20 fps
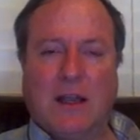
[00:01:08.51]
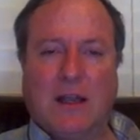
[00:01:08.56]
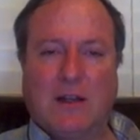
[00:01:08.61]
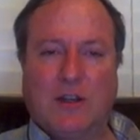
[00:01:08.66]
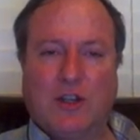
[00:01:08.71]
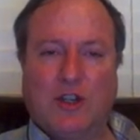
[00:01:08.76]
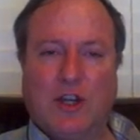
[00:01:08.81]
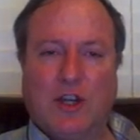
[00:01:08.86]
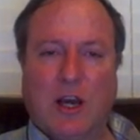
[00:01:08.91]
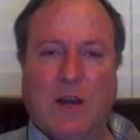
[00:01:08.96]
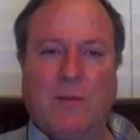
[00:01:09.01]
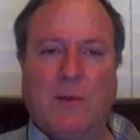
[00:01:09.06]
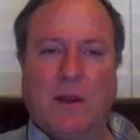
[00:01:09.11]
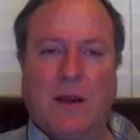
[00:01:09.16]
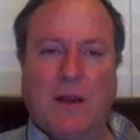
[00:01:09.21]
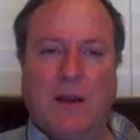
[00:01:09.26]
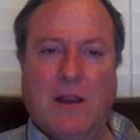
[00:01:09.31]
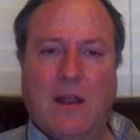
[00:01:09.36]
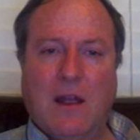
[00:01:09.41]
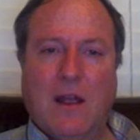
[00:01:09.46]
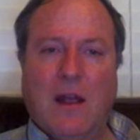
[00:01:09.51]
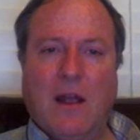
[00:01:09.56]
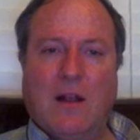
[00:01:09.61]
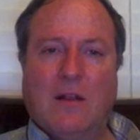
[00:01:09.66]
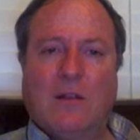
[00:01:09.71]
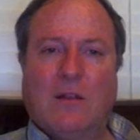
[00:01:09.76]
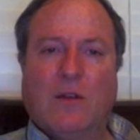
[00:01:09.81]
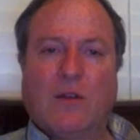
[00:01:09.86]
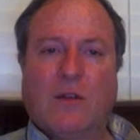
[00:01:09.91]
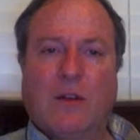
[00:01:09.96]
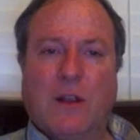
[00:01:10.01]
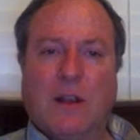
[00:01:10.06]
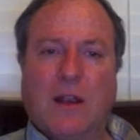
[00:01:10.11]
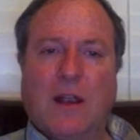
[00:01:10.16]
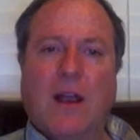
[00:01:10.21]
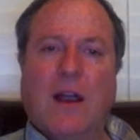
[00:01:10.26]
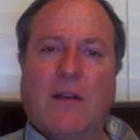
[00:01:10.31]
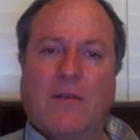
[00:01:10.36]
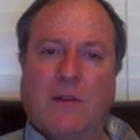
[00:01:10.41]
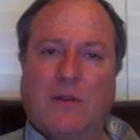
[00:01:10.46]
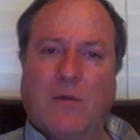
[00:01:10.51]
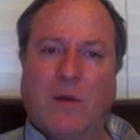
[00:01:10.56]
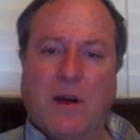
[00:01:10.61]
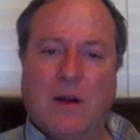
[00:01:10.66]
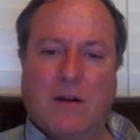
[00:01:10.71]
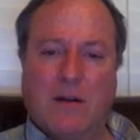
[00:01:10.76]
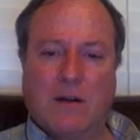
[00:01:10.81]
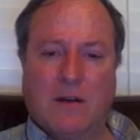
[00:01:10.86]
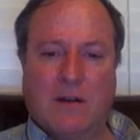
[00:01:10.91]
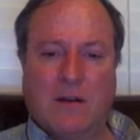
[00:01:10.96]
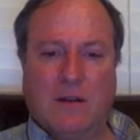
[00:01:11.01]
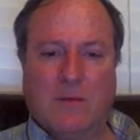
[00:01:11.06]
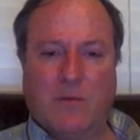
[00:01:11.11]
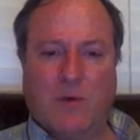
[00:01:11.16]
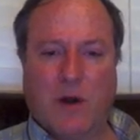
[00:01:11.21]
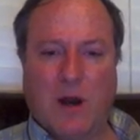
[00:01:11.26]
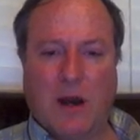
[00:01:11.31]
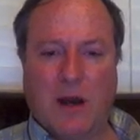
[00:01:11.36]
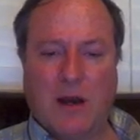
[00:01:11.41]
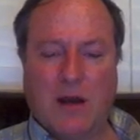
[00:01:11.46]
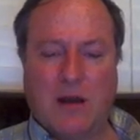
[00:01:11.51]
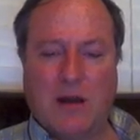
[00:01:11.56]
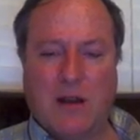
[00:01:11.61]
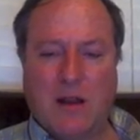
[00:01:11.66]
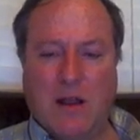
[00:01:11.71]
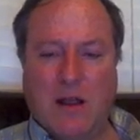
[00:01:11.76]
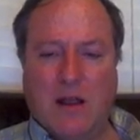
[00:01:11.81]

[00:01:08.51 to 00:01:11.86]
and shaping learning everywhere in the brain.